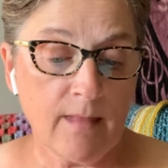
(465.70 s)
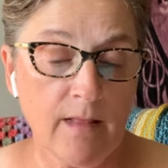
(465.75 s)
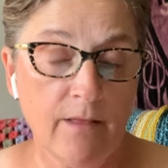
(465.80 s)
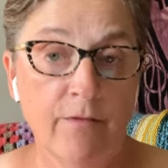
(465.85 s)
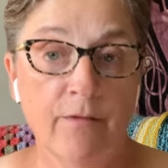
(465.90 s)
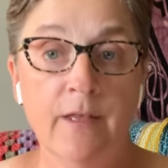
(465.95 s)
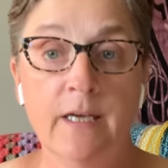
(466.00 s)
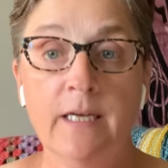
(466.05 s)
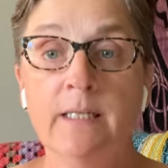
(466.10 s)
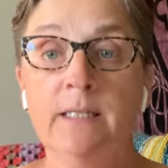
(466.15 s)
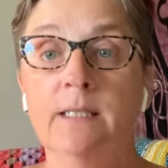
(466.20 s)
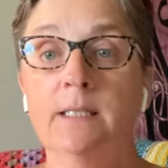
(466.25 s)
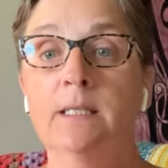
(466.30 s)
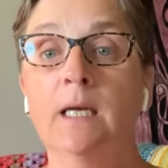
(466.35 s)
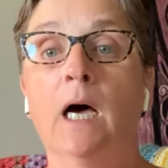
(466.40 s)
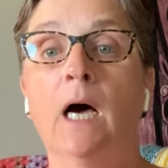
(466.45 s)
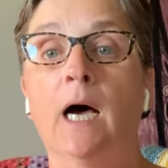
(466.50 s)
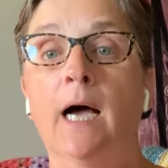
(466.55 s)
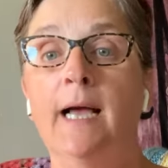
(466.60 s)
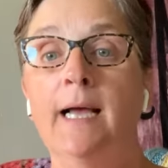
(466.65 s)
this
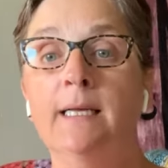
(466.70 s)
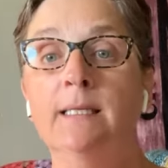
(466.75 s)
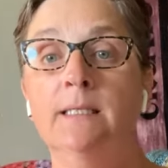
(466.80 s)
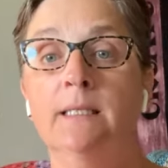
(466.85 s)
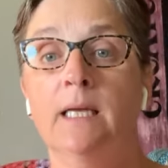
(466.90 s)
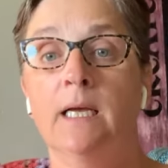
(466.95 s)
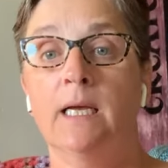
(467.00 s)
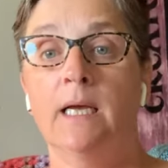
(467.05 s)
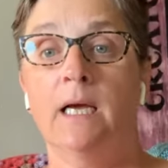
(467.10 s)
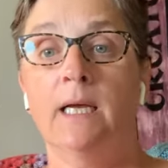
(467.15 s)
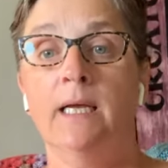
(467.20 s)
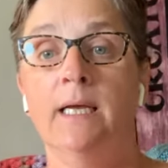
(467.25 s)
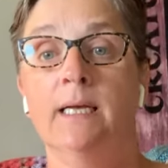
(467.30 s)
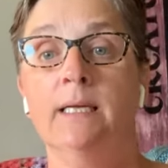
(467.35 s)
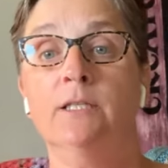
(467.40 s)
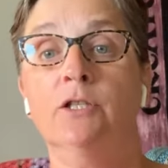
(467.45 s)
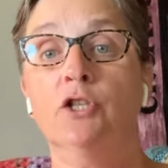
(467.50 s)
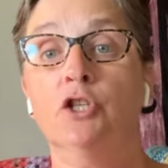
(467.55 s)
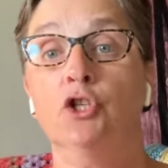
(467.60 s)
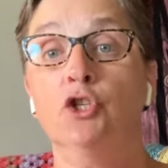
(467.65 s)
size
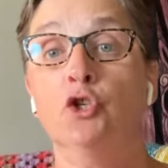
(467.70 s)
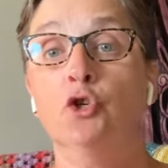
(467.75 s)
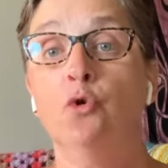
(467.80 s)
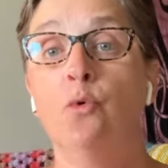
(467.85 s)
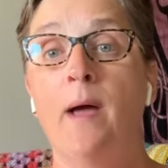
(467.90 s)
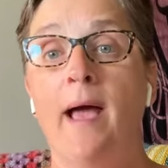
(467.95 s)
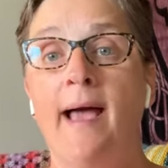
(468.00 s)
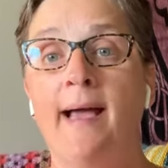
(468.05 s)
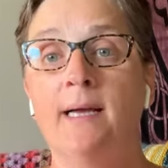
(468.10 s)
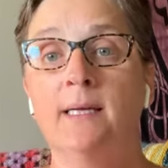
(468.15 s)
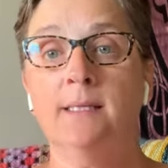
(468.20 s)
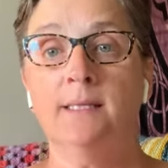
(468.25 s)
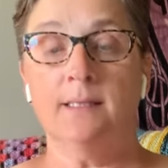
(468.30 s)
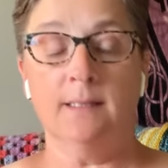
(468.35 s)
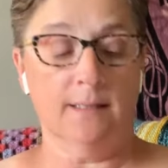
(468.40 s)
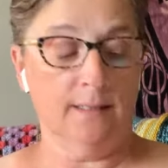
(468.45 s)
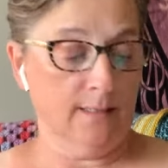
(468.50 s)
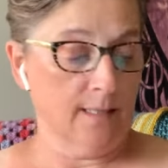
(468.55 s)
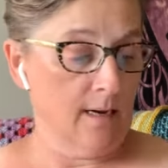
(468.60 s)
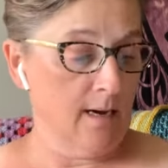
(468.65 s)
is the 2X
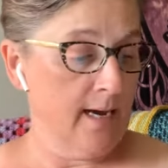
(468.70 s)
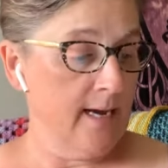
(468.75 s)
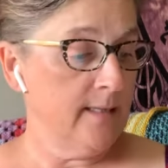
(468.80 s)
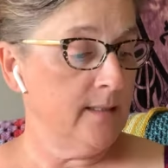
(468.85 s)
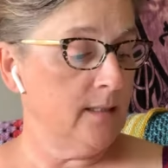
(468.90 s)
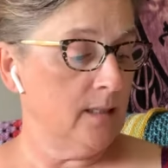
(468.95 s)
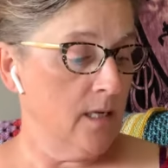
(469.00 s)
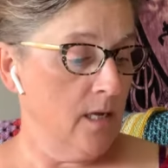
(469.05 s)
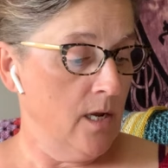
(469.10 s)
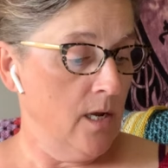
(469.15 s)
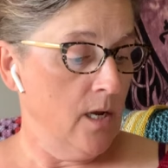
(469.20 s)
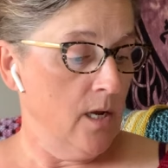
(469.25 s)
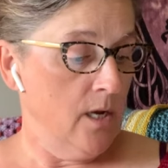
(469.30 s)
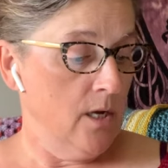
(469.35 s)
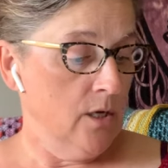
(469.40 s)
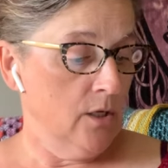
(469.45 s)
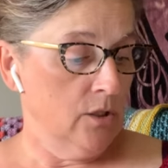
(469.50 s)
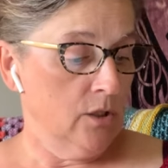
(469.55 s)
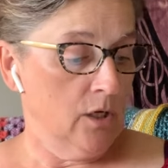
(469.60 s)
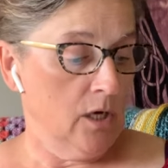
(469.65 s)
size.
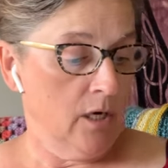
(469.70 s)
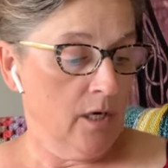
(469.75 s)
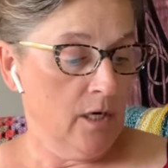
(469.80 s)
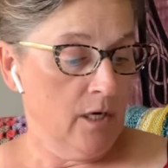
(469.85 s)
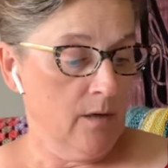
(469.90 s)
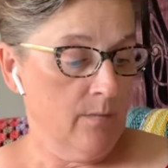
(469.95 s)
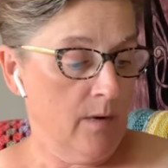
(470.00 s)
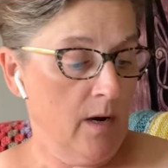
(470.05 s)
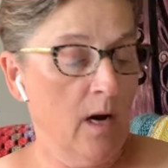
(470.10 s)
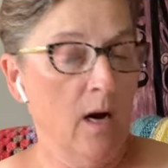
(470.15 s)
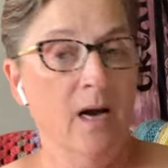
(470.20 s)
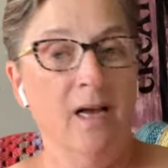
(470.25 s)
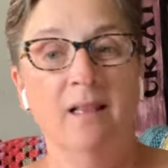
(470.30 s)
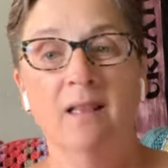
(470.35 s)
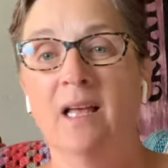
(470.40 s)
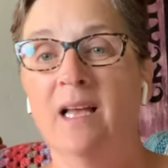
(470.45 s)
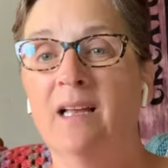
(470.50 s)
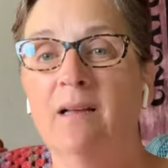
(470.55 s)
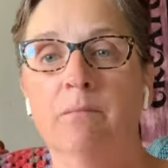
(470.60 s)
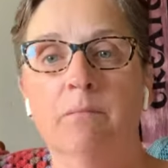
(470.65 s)
Um, I
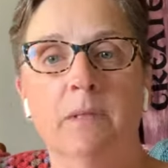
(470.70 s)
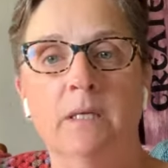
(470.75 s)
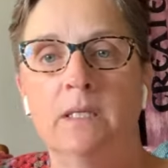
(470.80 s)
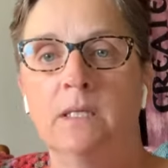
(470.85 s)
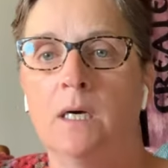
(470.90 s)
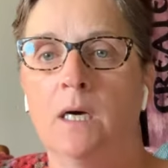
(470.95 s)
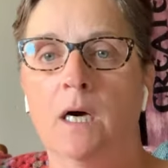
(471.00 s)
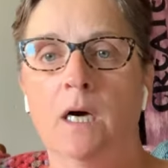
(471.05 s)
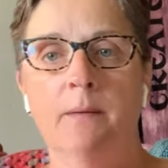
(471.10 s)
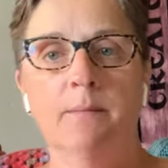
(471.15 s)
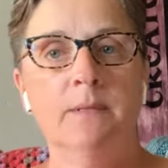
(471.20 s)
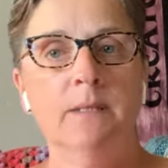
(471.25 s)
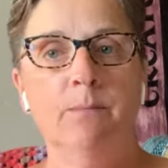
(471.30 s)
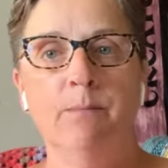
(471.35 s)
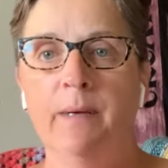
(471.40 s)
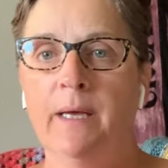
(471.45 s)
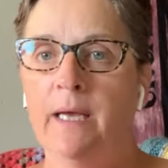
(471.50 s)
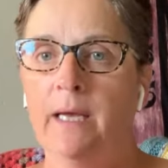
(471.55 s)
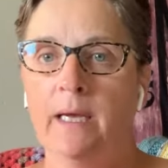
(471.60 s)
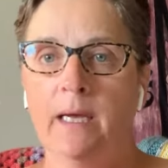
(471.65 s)
like my tops
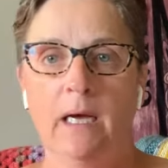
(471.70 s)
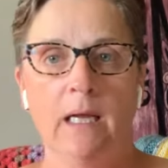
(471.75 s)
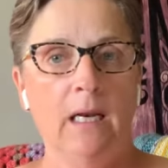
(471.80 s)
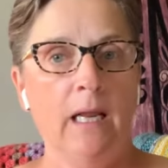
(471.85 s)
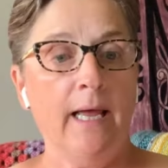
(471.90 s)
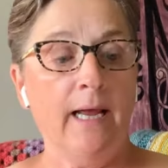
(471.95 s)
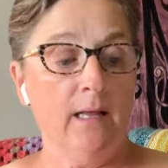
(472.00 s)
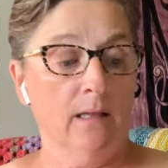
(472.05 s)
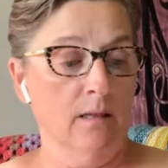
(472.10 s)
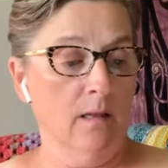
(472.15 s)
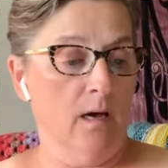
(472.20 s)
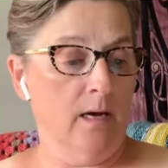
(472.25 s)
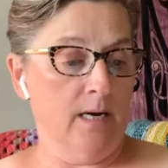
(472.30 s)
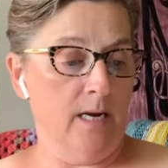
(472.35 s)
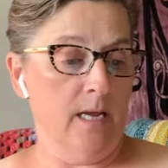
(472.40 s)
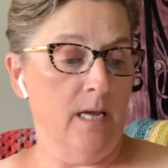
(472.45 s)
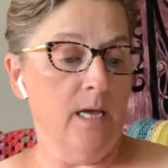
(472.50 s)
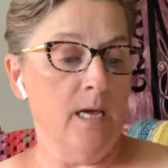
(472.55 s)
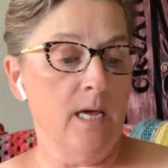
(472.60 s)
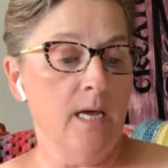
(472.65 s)
big. I like a lot
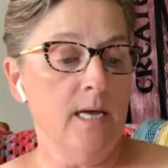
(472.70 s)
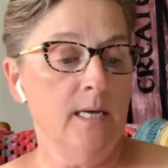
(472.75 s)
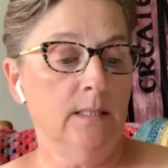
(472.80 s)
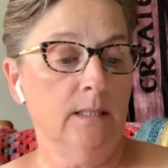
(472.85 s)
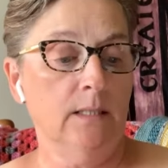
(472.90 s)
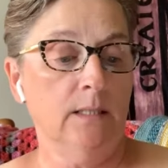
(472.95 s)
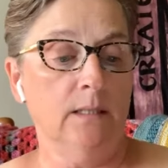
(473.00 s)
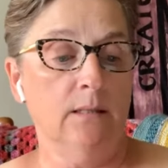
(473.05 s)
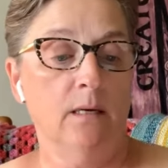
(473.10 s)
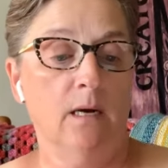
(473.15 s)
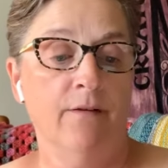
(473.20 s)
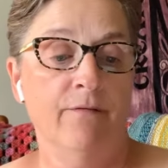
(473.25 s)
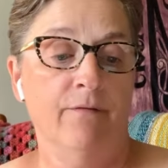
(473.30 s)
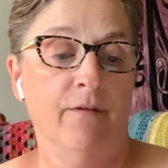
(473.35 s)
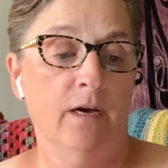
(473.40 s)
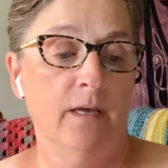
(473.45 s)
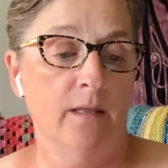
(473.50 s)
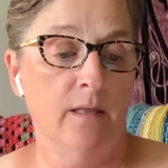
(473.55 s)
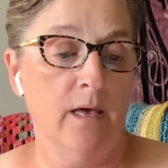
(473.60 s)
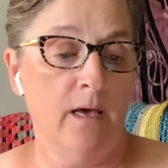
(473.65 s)
of ease. I
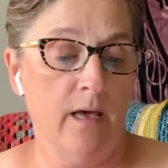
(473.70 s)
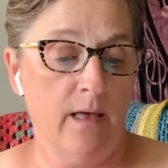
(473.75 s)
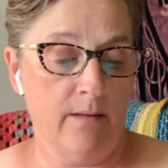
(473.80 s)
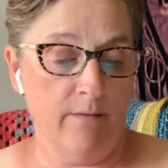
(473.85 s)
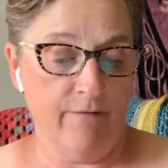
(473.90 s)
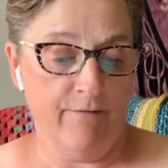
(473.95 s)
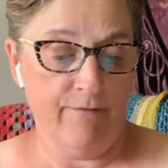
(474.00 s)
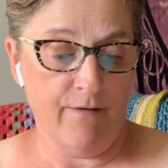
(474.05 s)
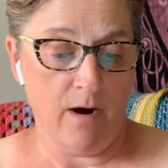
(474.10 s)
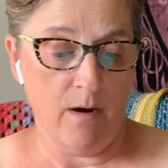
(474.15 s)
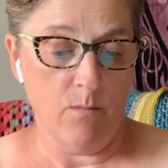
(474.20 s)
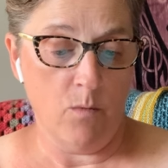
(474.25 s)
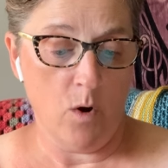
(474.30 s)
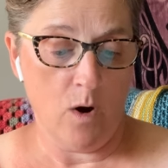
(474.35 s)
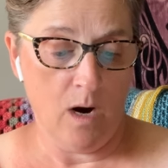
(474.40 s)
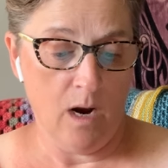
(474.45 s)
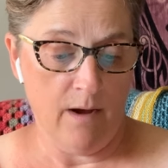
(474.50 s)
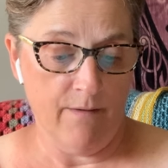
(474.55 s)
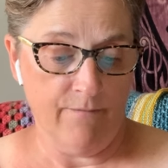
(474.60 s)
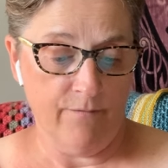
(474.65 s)
find that far more
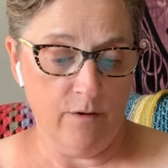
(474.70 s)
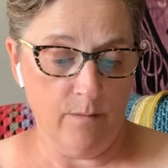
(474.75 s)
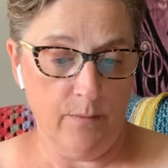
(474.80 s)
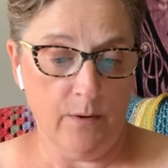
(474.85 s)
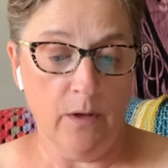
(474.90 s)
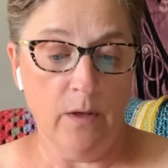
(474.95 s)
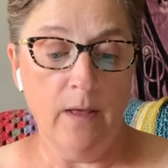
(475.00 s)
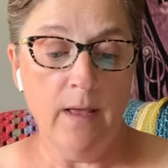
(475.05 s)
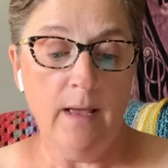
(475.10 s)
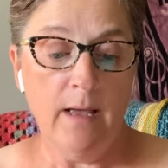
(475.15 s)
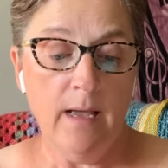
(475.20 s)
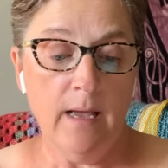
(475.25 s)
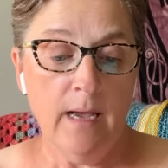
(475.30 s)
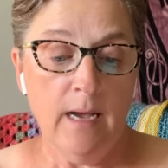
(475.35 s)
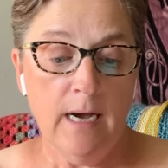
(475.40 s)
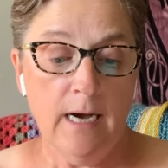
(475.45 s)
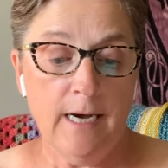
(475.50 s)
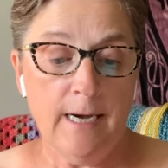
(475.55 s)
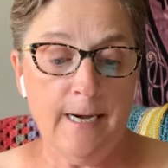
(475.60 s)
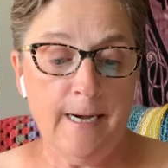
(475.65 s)
comfortable.
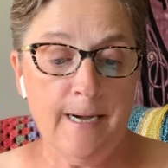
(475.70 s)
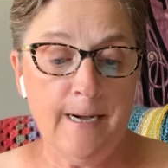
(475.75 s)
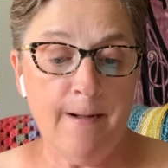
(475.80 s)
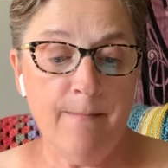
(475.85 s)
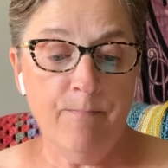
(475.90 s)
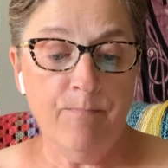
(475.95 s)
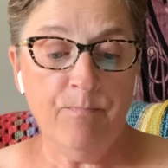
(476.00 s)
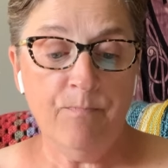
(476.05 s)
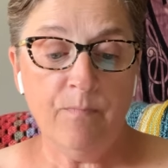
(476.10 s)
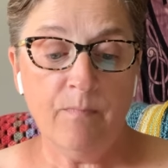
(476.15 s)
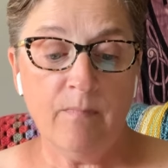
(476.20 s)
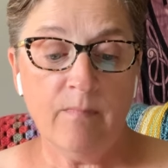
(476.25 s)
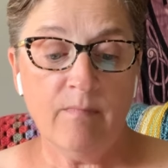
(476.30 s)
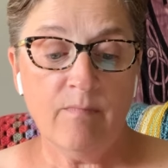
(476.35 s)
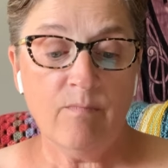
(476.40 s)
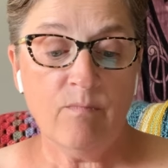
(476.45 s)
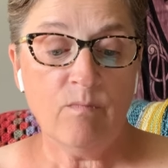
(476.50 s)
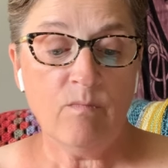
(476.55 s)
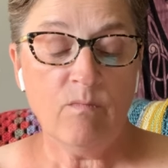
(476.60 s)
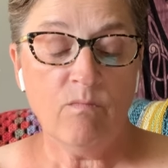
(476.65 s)
Um,
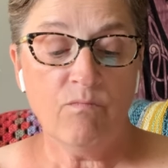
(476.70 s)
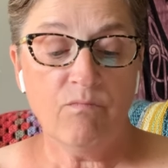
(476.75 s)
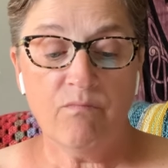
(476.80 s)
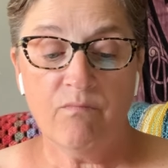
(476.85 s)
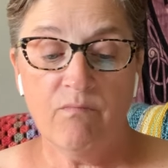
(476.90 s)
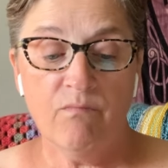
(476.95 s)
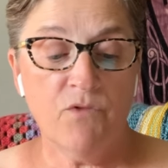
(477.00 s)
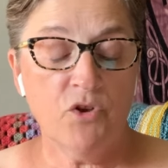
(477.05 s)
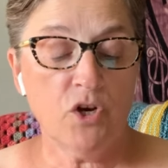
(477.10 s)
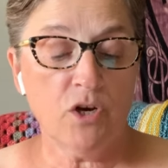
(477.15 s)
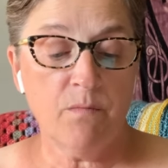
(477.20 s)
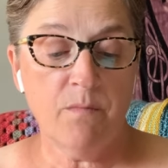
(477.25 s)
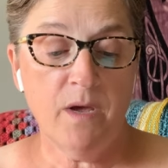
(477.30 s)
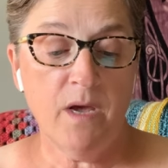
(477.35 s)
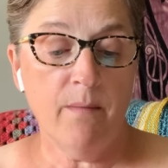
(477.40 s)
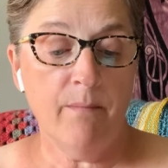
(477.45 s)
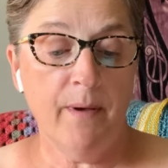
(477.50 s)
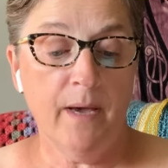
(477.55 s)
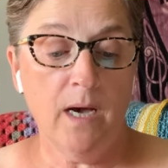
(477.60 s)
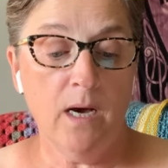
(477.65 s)
took me
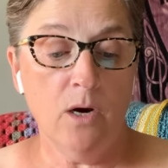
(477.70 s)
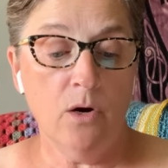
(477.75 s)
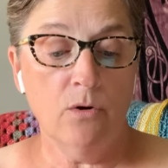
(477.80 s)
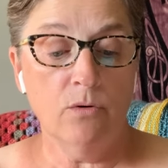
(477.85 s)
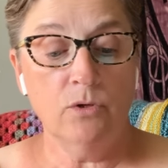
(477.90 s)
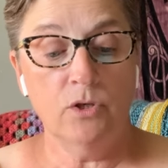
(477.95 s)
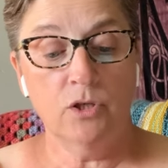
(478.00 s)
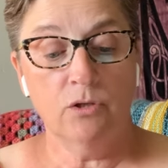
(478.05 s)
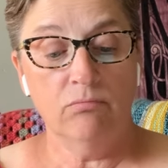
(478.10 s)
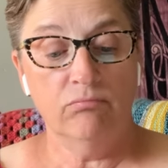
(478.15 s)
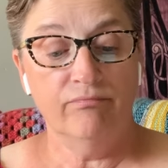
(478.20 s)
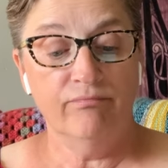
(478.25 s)
about,